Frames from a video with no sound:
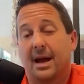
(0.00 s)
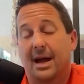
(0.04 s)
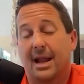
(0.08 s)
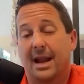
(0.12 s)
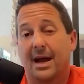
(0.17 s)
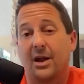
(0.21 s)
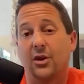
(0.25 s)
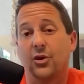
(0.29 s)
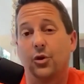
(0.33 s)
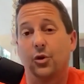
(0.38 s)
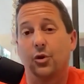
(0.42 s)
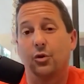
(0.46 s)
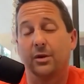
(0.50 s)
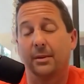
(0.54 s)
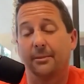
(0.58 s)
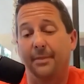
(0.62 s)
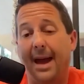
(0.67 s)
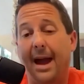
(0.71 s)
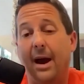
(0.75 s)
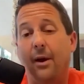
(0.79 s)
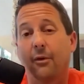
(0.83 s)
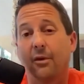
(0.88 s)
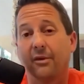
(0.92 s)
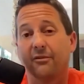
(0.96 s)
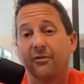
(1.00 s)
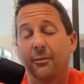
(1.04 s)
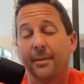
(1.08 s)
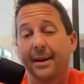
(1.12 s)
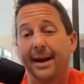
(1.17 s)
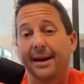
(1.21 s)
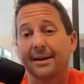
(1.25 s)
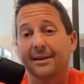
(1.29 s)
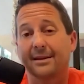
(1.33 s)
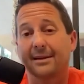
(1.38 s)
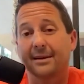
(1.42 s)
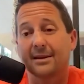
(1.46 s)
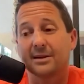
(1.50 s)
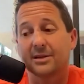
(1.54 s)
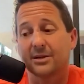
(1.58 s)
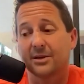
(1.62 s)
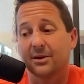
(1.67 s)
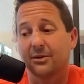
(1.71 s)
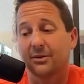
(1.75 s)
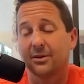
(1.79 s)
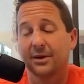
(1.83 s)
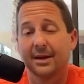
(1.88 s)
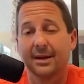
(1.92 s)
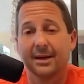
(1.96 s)
And I knew the power of it back then.
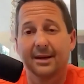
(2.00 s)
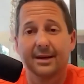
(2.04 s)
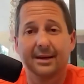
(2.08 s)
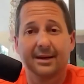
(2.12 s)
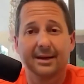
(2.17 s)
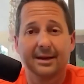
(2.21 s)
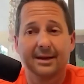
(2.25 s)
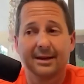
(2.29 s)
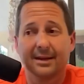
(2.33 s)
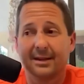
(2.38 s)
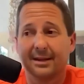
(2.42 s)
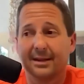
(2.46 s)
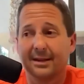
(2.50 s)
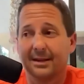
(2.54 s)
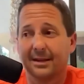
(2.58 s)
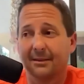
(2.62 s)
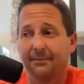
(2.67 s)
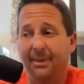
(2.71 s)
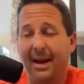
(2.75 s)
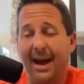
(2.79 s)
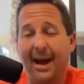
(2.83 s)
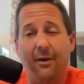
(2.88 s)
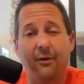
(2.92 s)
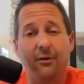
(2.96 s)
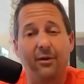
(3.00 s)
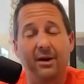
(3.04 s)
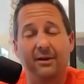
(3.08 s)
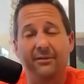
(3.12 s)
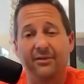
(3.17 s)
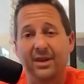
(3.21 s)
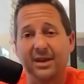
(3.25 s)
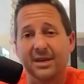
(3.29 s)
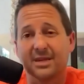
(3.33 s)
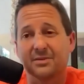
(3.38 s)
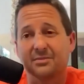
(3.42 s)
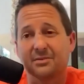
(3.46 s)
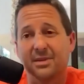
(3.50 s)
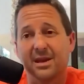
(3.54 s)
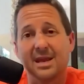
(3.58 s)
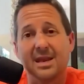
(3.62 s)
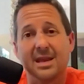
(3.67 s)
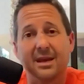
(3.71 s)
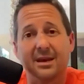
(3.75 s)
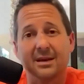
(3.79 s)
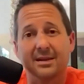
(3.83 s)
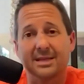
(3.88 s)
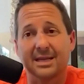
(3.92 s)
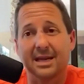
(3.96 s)
So the power of it is
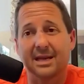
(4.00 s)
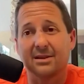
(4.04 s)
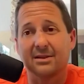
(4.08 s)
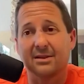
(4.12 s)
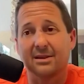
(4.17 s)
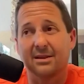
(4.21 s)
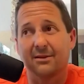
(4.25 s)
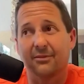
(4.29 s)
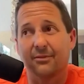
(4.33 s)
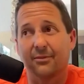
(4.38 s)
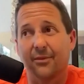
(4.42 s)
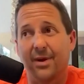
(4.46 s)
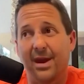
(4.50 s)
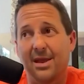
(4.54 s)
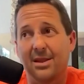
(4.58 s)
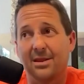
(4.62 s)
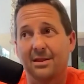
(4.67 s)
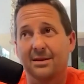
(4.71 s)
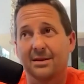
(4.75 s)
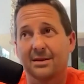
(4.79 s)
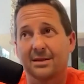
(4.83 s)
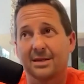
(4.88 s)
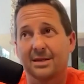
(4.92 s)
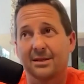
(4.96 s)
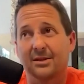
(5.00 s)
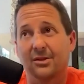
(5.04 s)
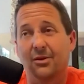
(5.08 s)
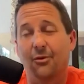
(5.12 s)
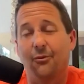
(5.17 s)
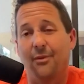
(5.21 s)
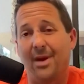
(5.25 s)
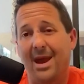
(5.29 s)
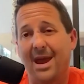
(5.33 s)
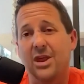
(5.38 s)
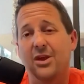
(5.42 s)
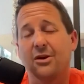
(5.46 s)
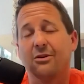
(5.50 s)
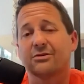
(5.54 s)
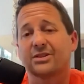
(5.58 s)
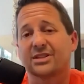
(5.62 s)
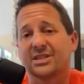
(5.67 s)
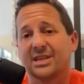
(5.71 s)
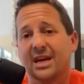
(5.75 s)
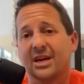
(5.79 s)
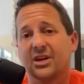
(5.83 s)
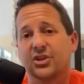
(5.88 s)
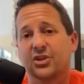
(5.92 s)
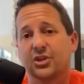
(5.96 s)
media, is that the radio
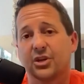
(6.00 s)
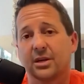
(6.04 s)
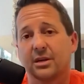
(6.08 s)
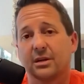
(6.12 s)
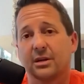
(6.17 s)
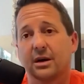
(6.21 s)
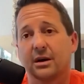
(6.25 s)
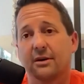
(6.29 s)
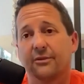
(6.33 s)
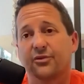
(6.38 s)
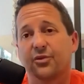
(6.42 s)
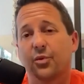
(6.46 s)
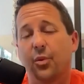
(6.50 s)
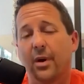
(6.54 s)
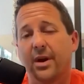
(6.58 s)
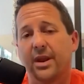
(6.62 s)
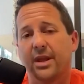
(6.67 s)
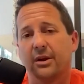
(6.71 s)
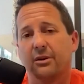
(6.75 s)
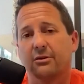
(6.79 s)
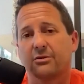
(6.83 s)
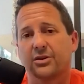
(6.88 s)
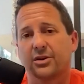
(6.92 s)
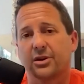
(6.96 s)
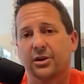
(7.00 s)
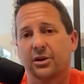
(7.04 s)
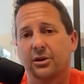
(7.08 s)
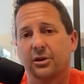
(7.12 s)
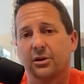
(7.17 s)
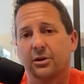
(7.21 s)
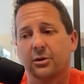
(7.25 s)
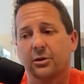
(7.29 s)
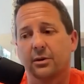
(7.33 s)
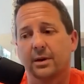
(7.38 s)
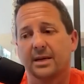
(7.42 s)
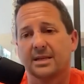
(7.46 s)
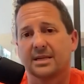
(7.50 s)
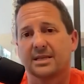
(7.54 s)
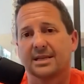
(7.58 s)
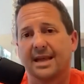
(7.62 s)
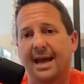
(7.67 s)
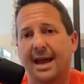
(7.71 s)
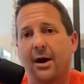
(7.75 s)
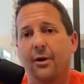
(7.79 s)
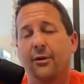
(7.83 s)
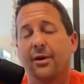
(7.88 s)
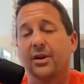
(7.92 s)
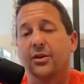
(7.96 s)
station of 20 years ago is
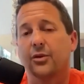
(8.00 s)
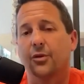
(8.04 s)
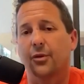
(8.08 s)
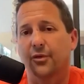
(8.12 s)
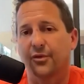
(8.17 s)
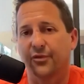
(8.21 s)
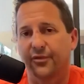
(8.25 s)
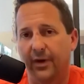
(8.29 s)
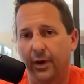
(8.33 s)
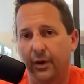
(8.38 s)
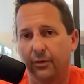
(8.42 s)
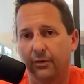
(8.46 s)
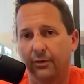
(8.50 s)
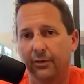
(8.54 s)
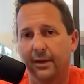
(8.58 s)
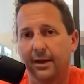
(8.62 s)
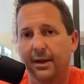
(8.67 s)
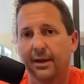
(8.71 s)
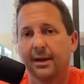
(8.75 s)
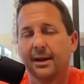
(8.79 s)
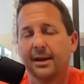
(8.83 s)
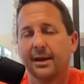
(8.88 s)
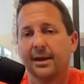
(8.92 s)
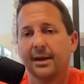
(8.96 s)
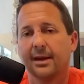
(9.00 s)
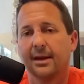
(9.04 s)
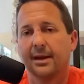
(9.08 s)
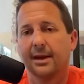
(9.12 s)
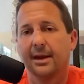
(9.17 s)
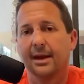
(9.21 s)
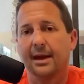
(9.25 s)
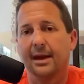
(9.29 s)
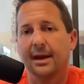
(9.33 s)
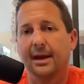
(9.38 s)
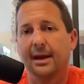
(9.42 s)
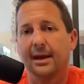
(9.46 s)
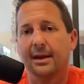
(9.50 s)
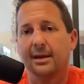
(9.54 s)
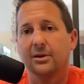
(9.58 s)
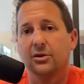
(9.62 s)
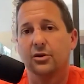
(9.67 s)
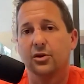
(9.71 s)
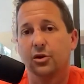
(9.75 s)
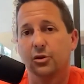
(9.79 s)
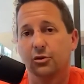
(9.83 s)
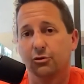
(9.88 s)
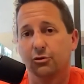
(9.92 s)
now in your phone, and